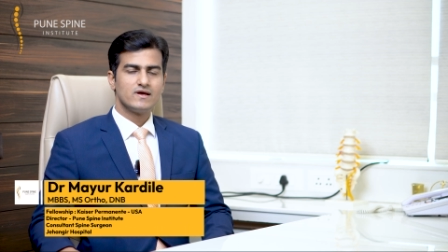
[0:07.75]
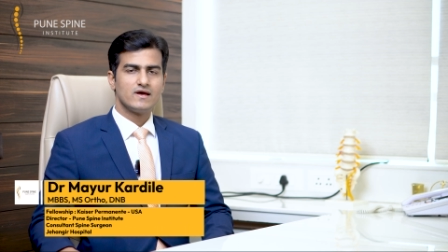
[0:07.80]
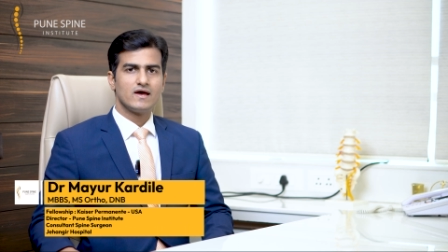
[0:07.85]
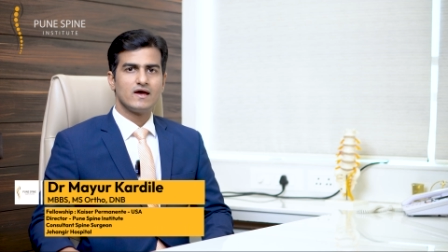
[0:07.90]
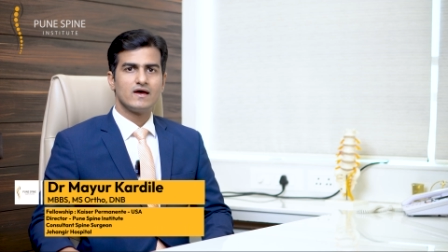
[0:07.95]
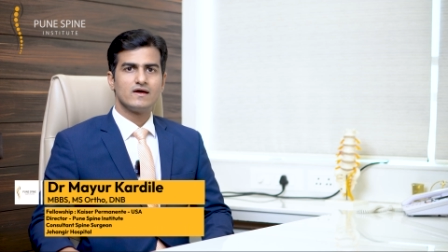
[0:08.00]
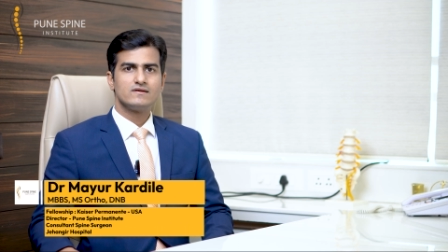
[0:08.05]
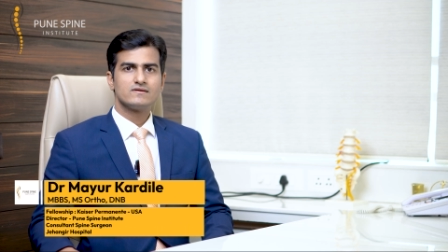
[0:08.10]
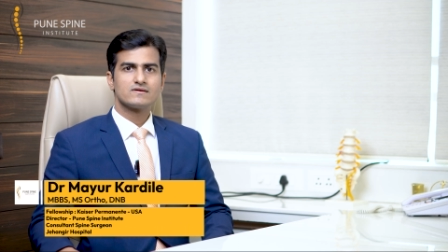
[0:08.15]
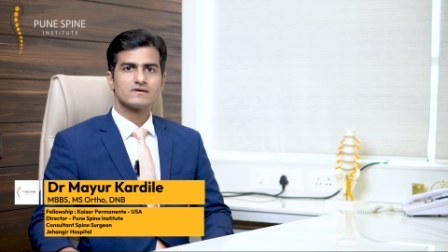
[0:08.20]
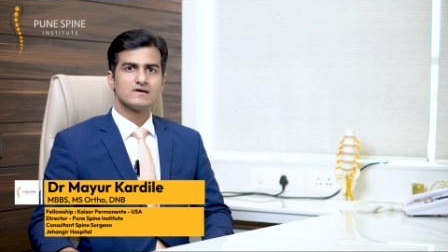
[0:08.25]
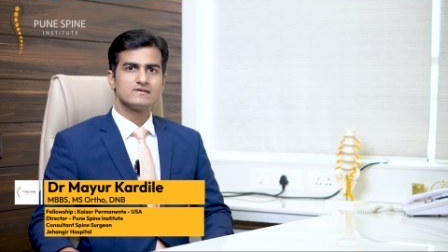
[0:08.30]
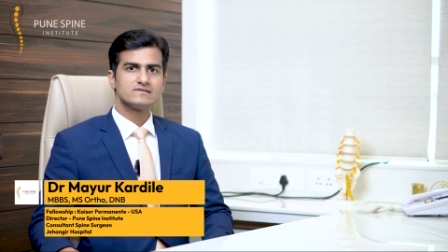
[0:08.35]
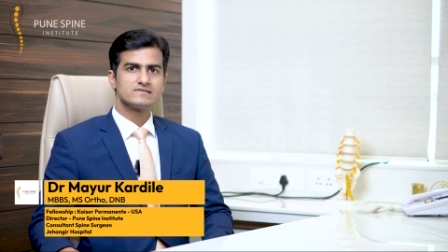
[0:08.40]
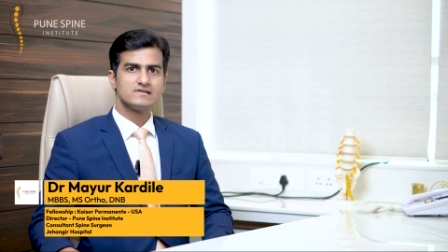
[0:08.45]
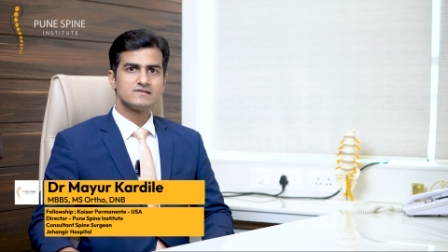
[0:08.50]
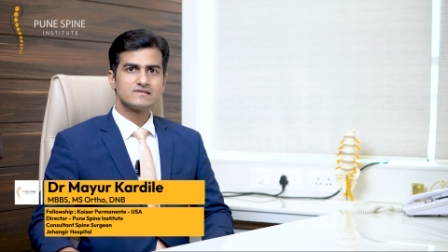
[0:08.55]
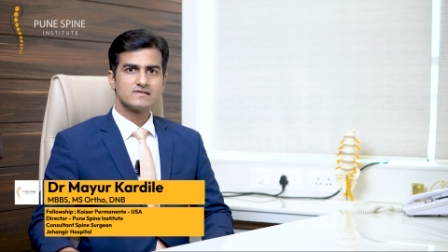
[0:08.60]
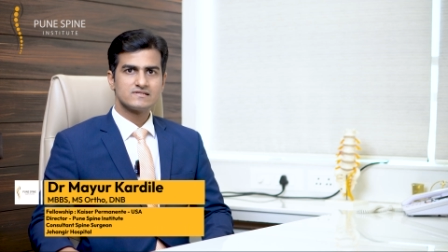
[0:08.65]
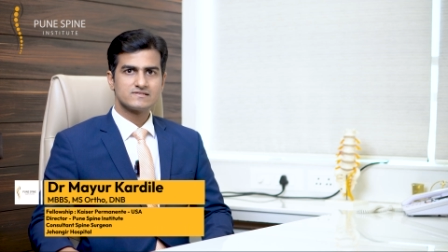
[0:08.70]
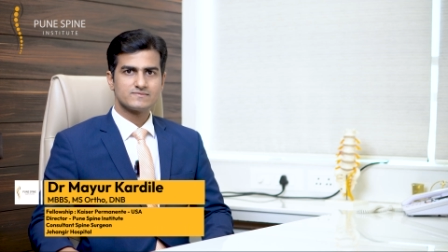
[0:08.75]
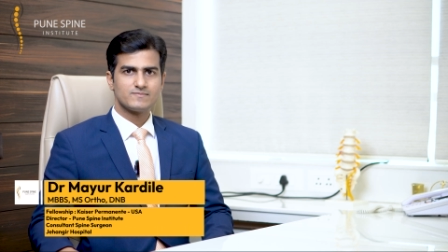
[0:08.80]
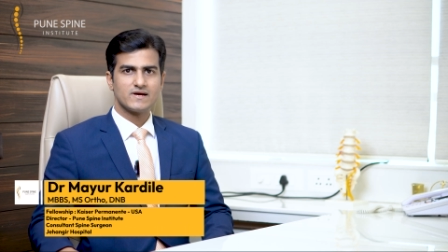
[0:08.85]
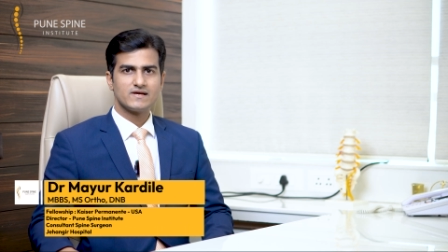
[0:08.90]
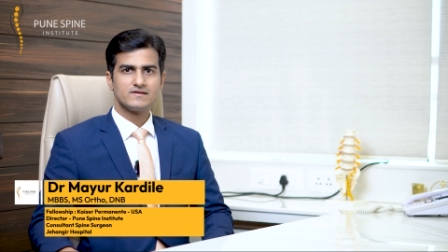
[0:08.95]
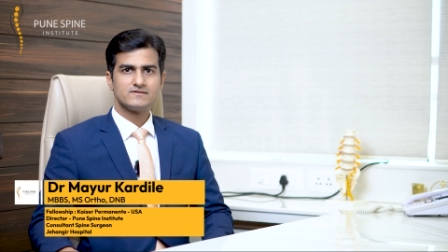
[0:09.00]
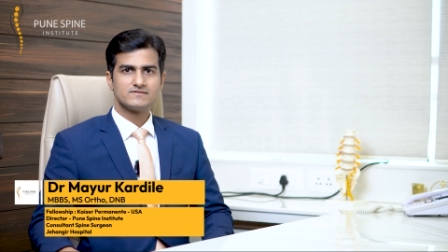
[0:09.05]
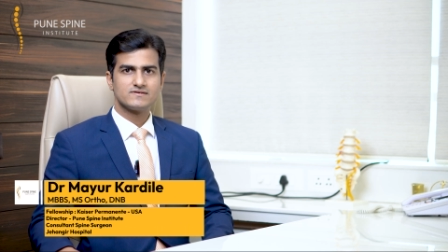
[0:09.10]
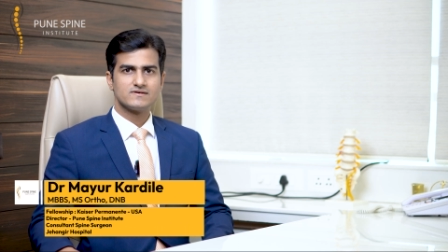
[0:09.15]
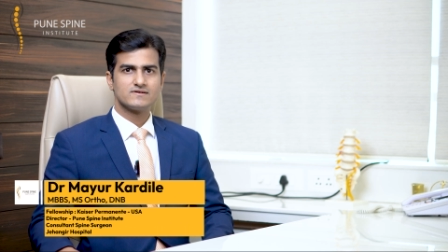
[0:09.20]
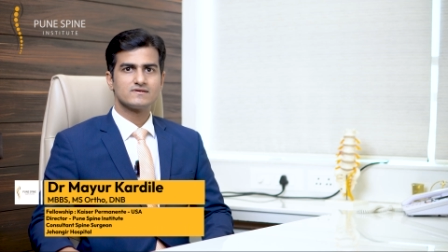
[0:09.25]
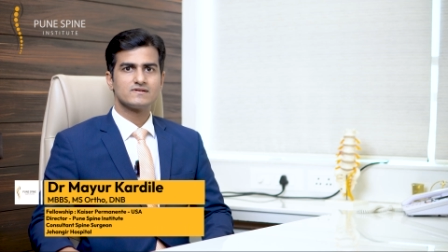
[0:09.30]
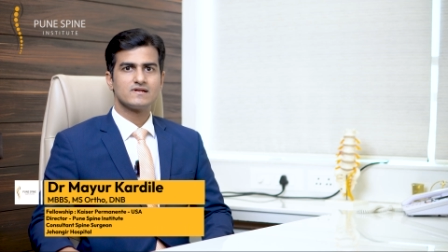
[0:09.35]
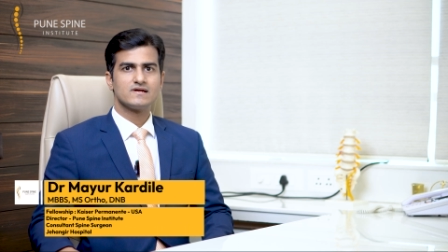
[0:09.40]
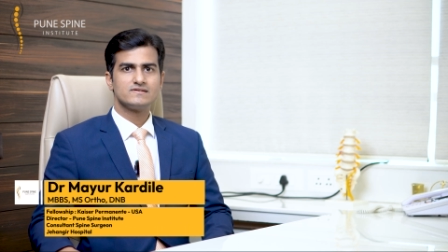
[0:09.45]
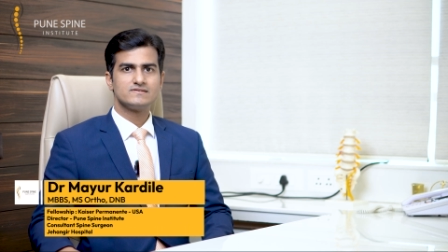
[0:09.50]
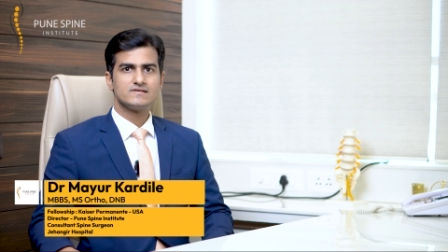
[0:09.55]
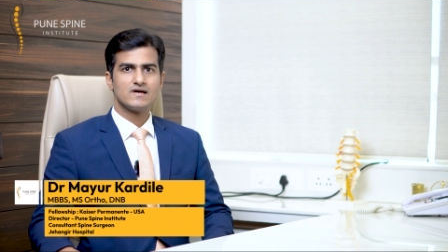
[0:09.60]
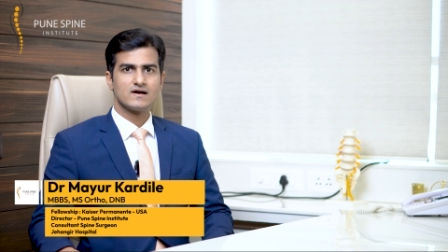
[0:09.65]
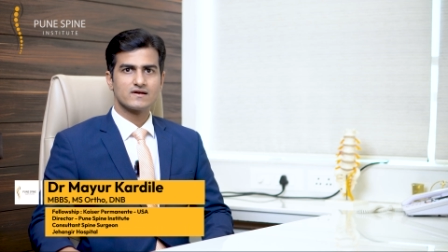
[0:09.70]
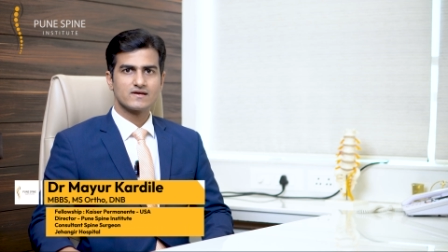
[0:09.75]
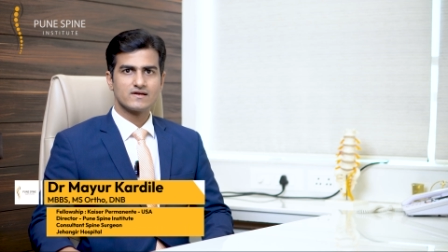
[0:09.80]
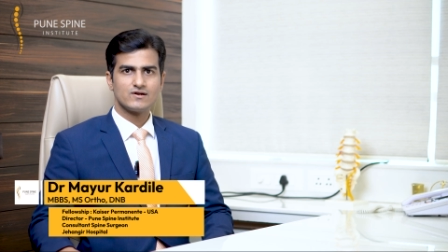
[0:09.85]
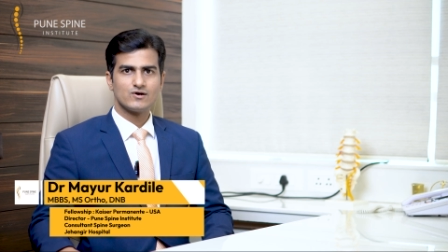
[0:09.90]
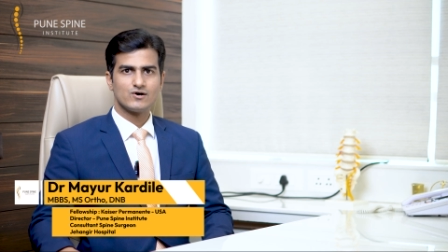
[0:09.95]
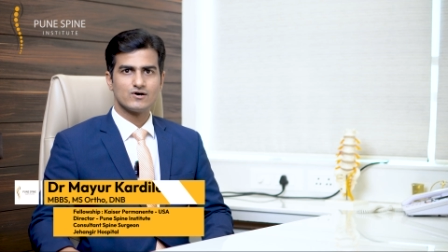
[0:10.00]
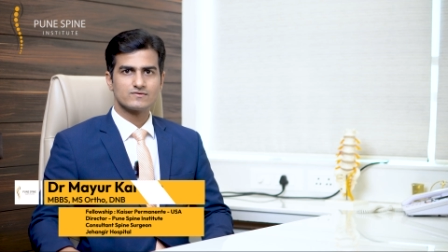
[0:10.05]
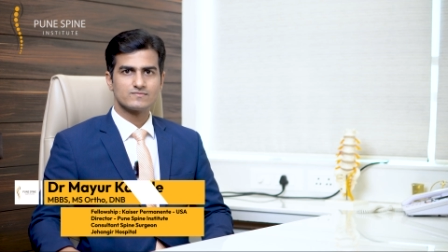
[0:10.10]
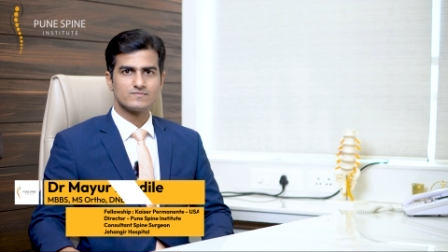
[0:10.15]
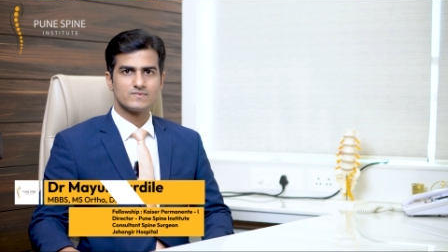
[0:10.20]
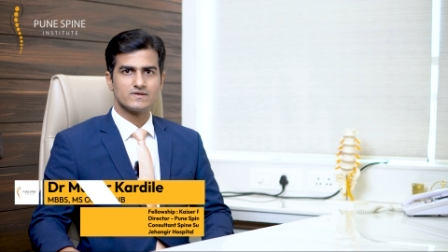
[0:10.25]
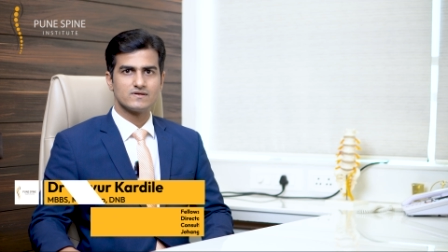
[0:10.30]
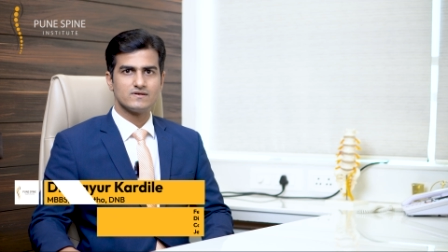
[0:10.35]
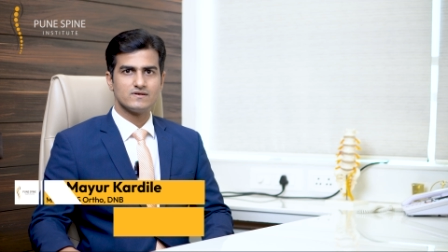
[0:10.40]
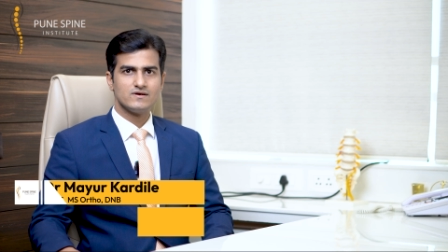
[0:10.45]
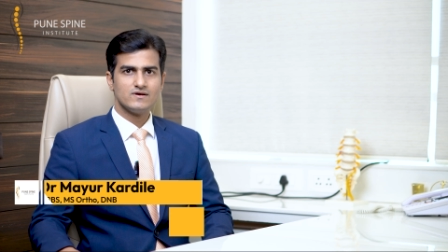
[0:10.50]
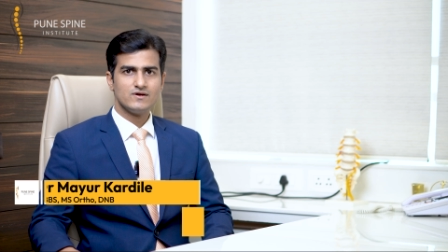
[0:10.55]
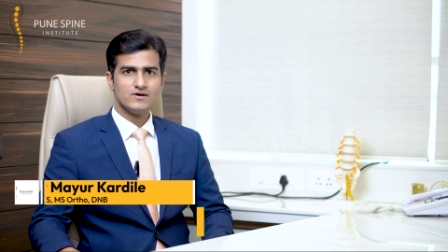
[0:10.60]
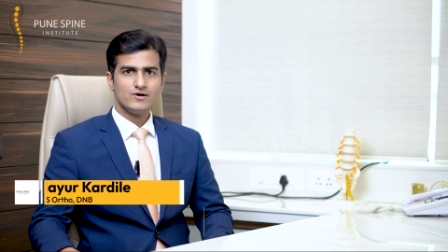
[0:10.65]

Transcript: and Consultant Spine Surgeon at Jahangir Hospital.